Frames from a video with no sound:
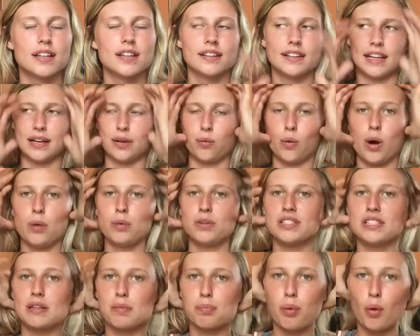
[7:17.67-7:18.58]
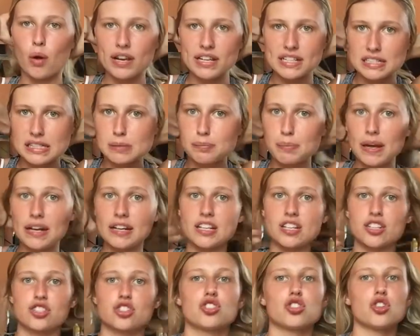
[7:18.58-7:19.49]
Like, what was the point in
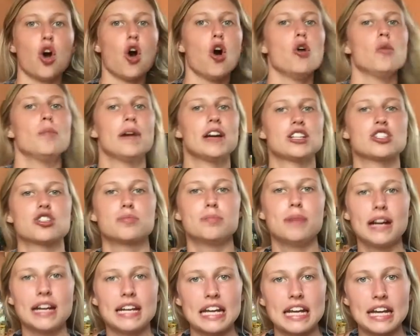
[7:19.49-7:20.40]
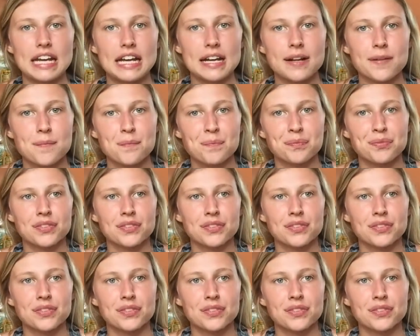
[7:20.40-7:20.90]
spending so much money